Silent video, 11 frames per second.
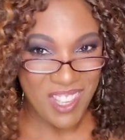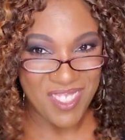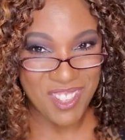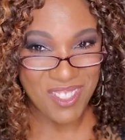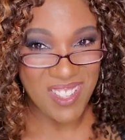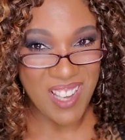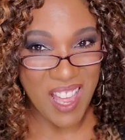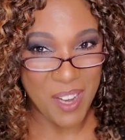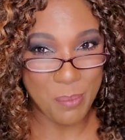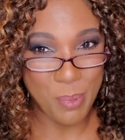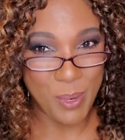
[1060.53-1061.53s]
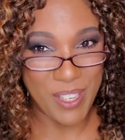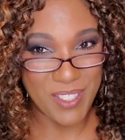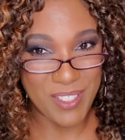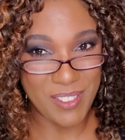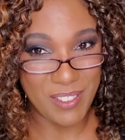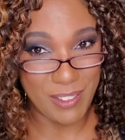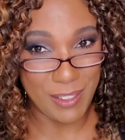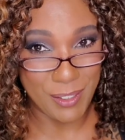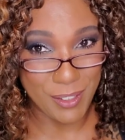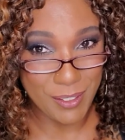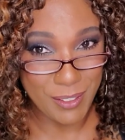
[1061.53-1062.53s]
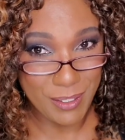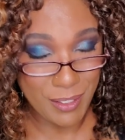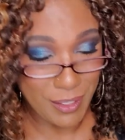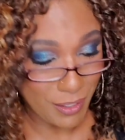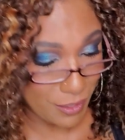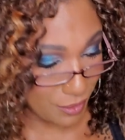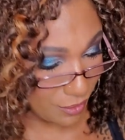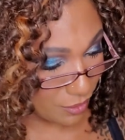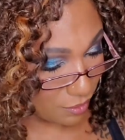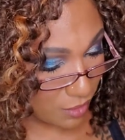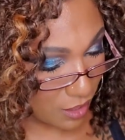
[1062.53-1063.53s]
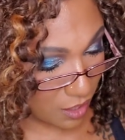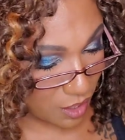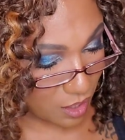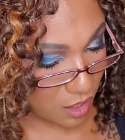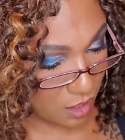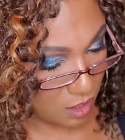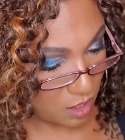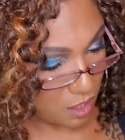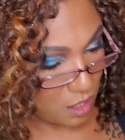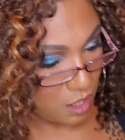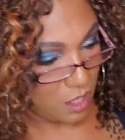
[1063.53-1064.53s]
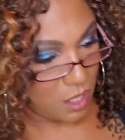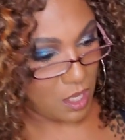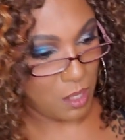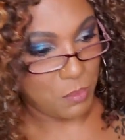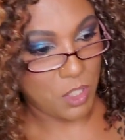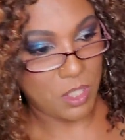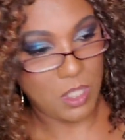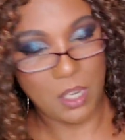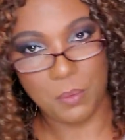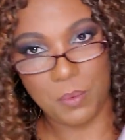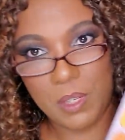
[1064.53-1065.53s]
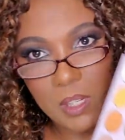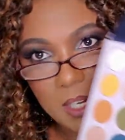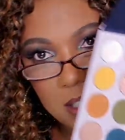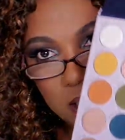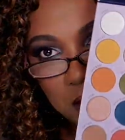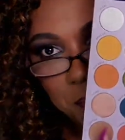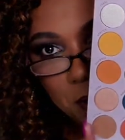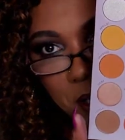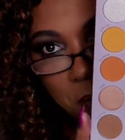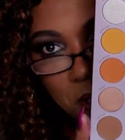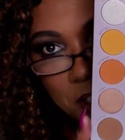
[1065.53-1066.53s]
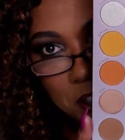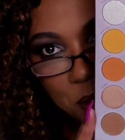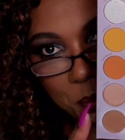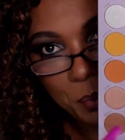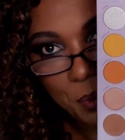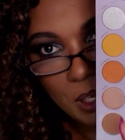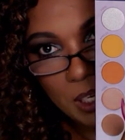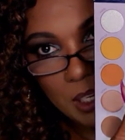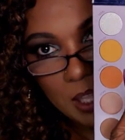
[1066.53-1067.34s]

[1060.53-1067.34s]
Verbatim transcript: There's a lot of pressed glitter in here, okay? And I'm just now realizing that's probably why it's so pretty.